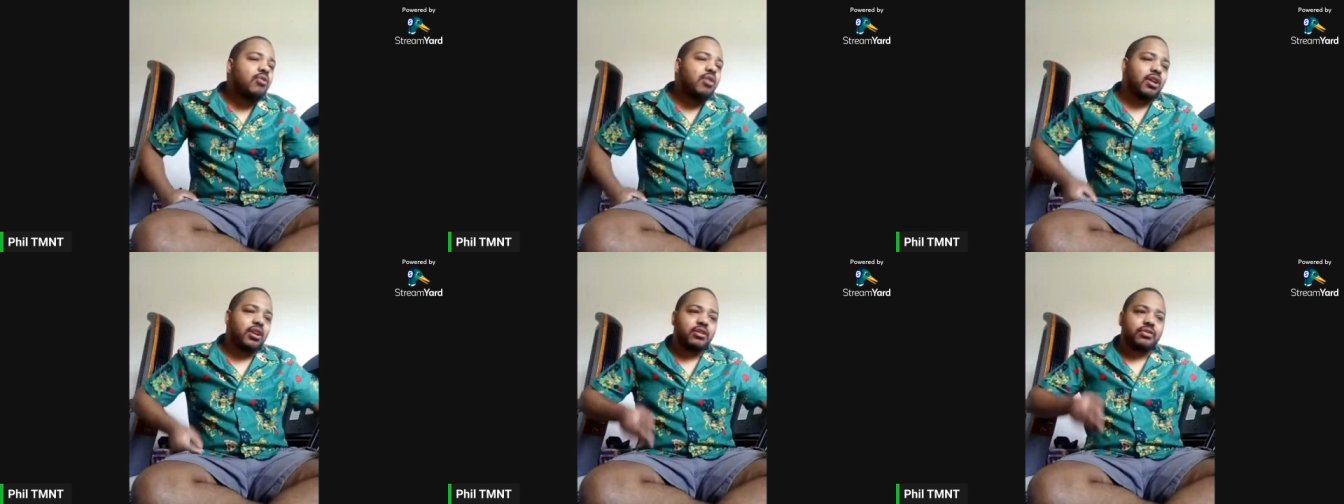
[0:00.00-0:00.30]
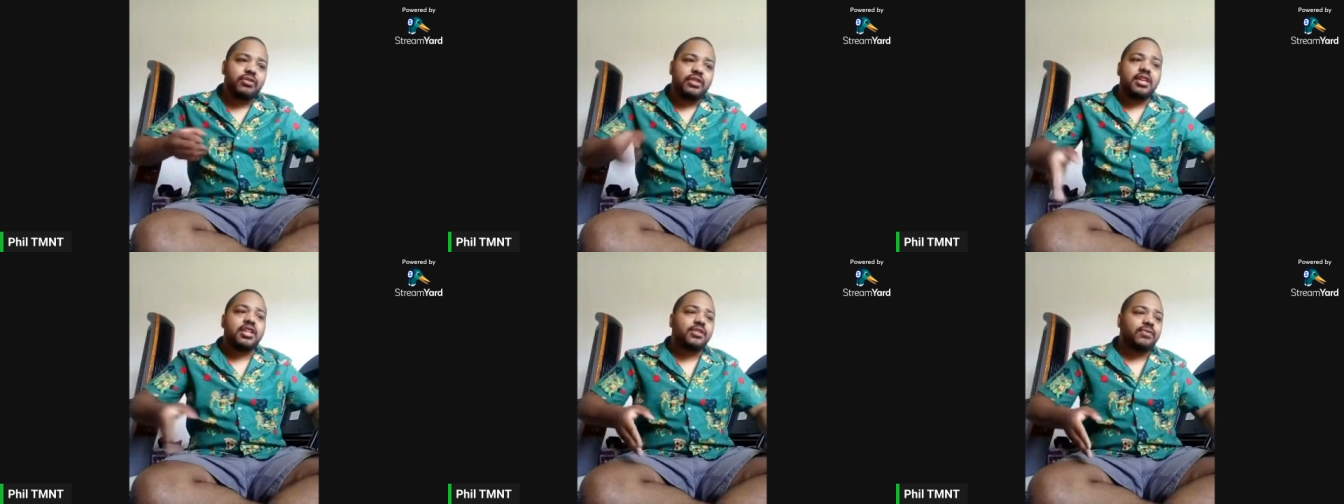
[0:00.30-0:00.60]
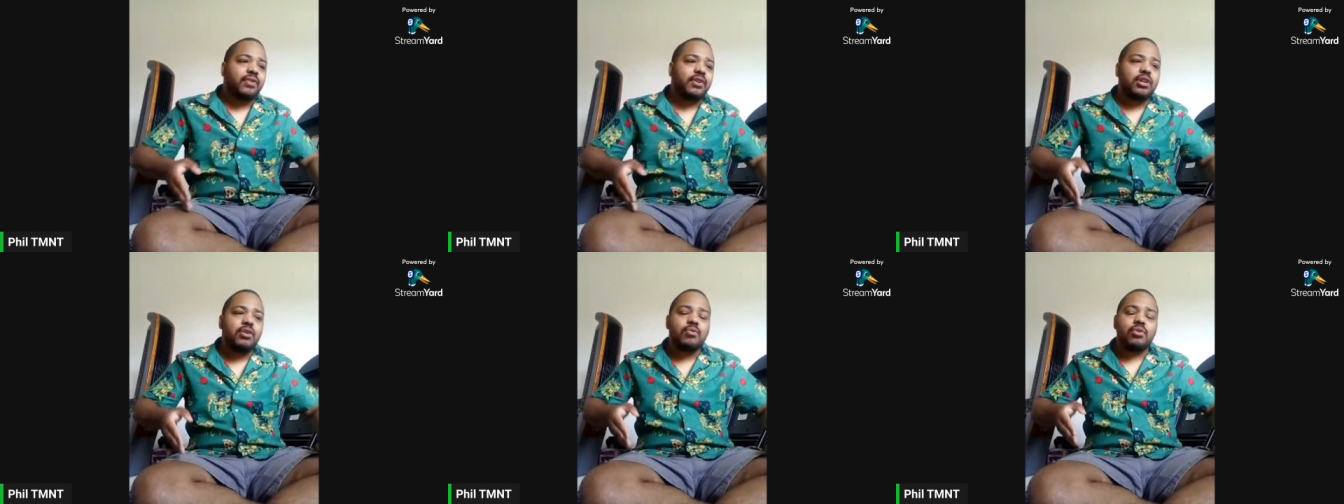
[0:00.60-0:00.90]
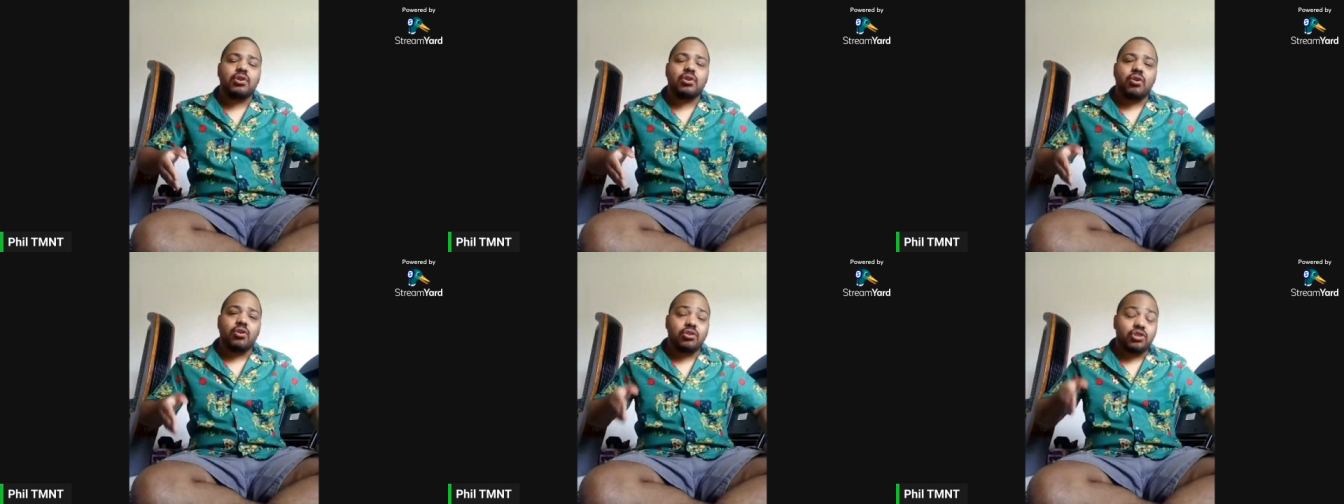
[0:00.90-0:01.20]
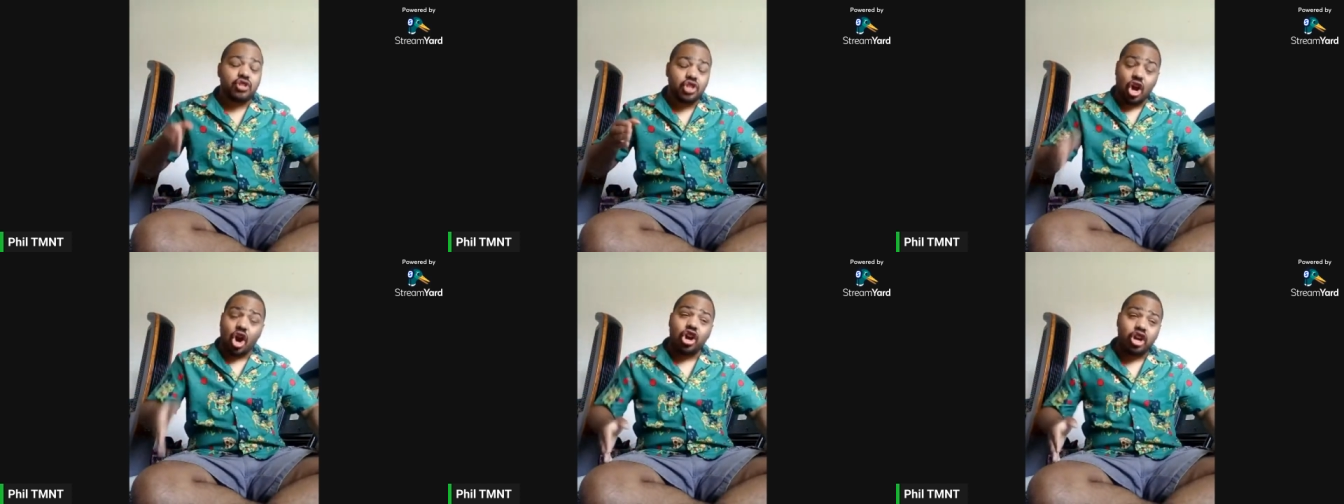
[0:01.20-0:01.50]
And in this video, we're going
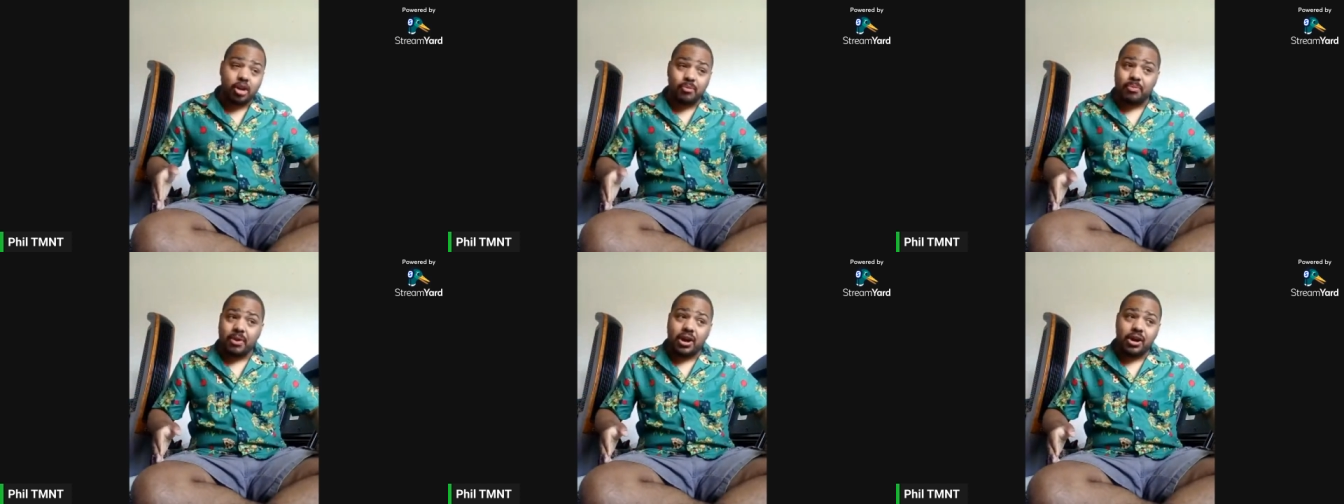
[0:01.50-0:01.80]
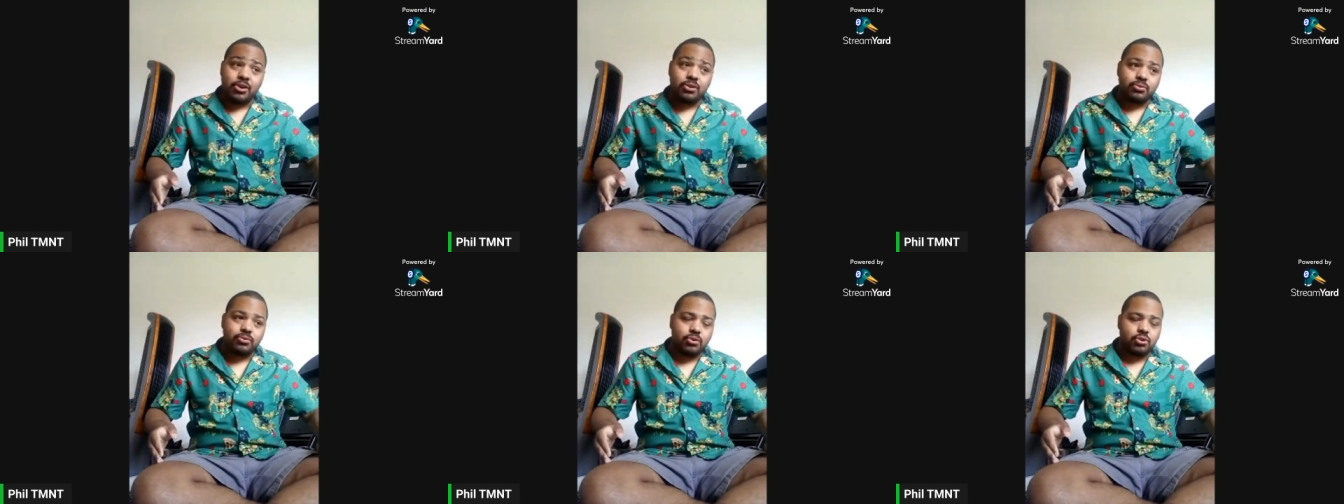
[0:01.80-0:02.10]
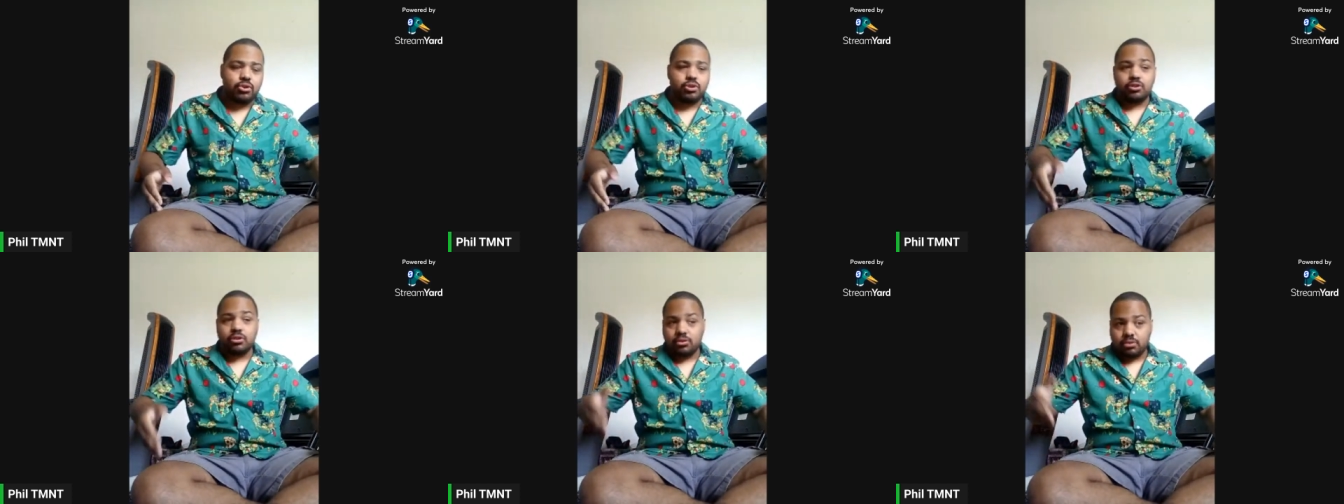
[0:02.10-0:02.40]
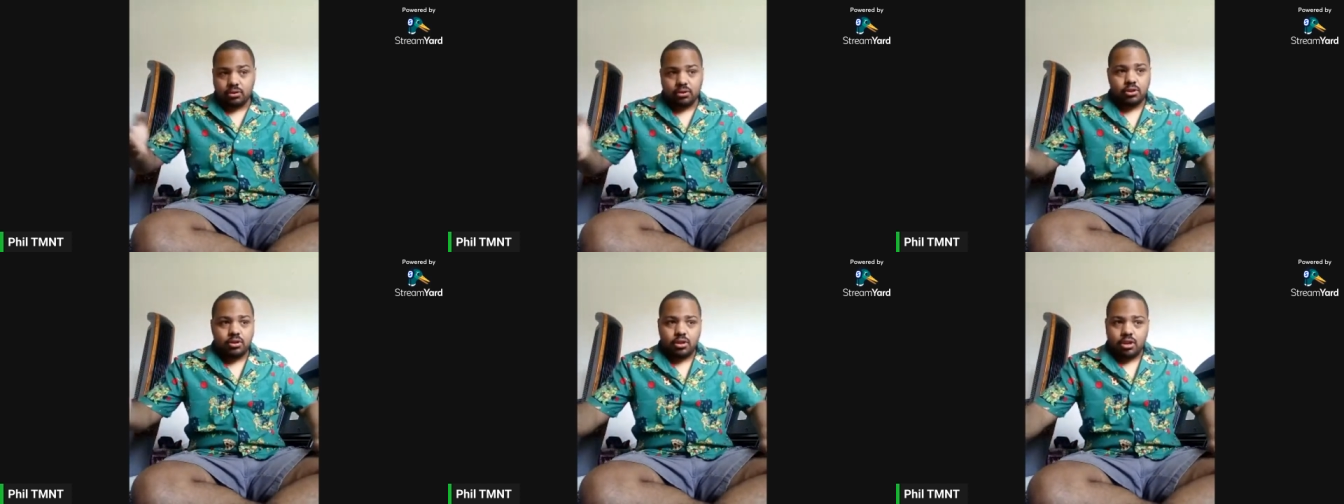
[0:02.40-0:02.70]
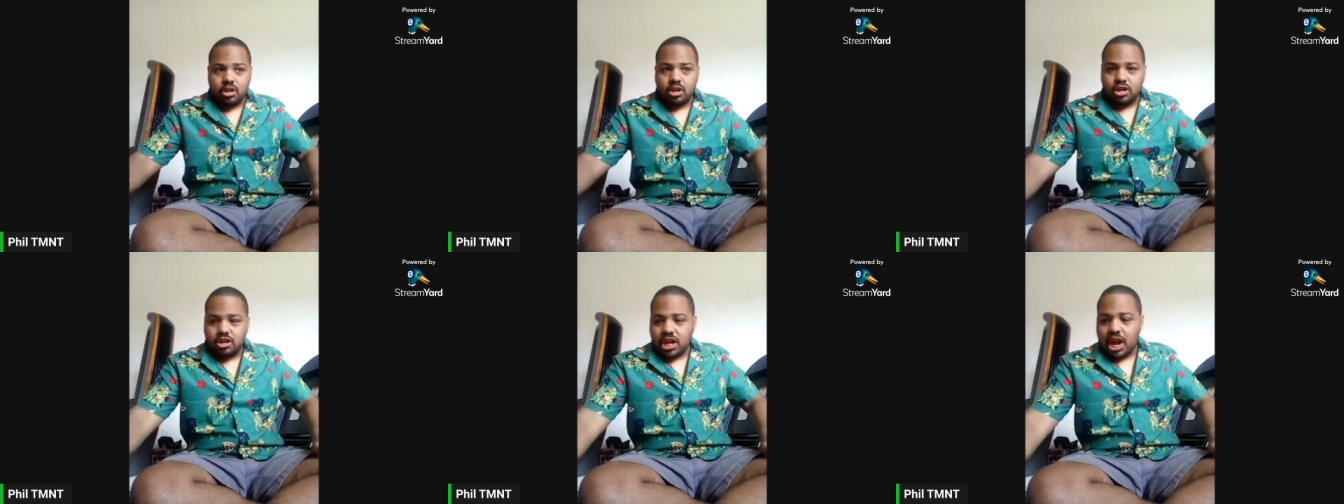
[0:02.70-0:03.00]
to talk about, or
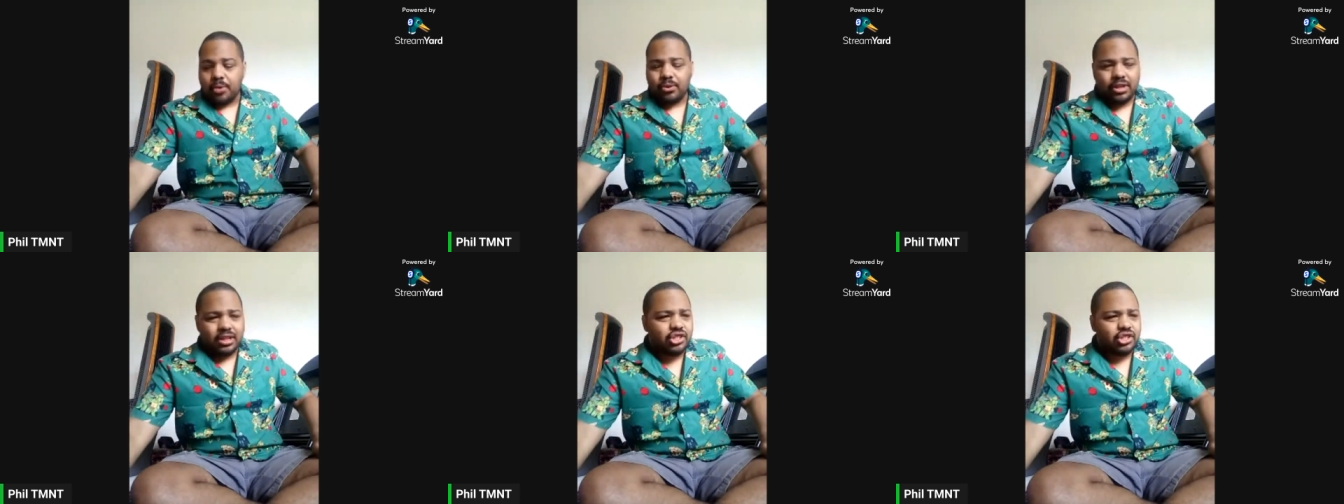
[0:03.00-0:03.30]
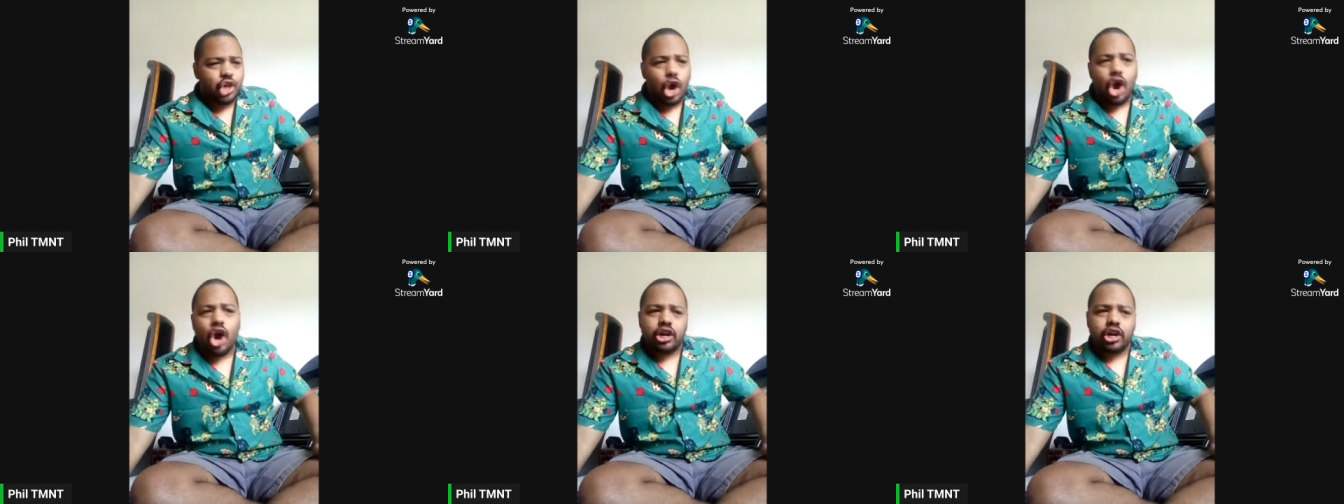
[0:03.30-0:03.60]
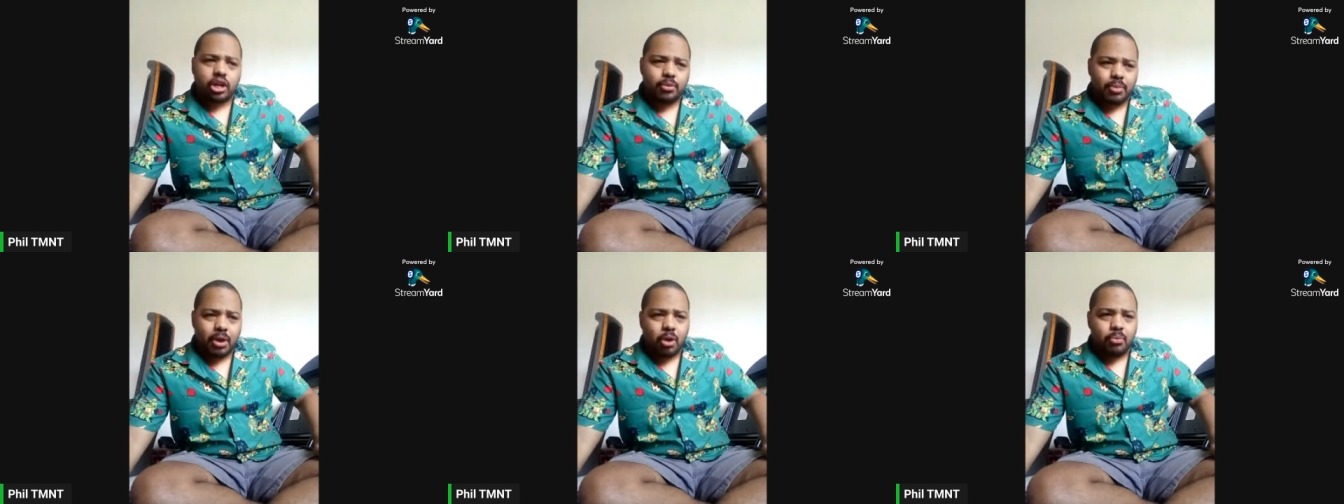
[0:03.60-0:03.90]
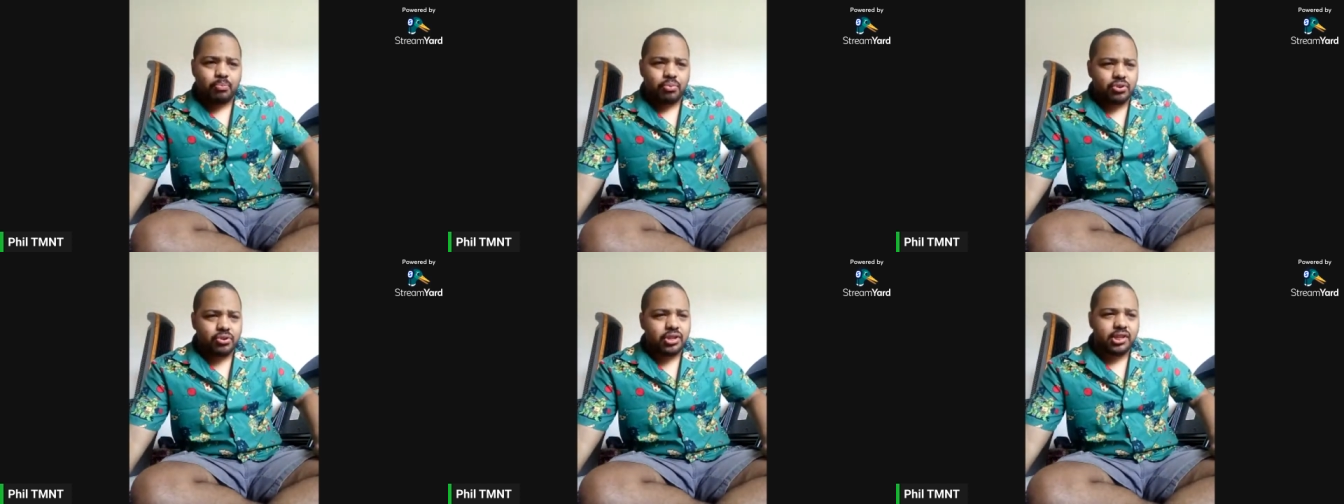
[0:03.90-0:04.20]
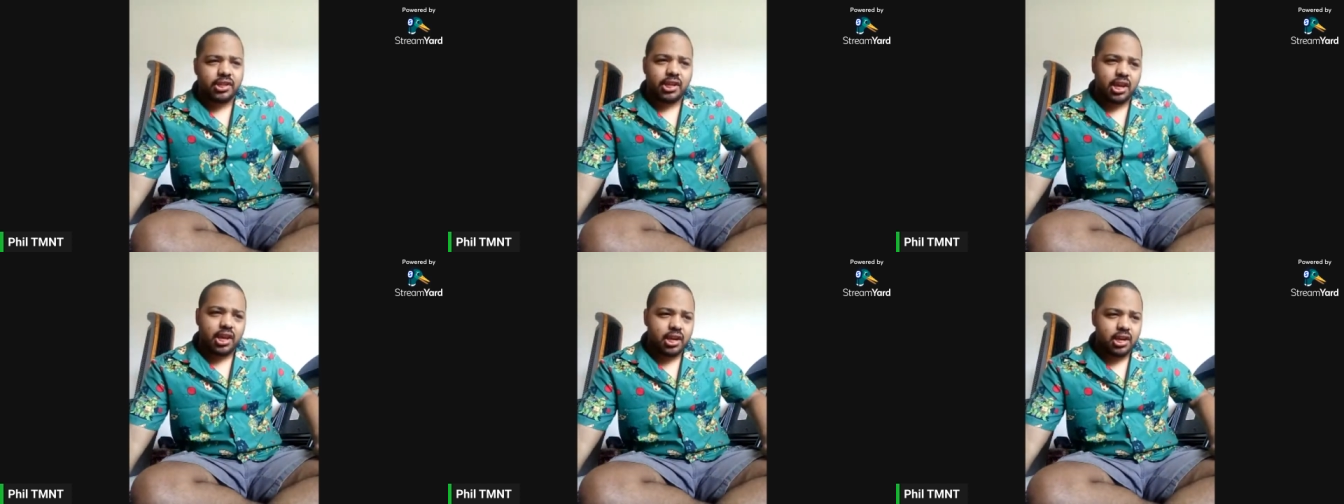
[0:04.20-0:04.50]
not really talk about per
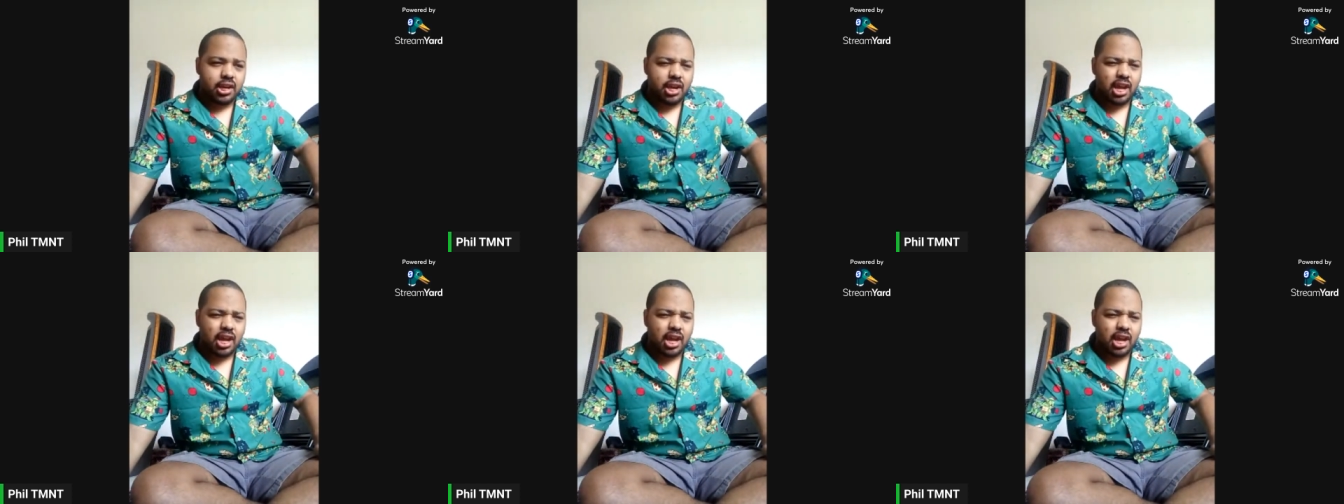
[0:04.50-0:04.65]
se.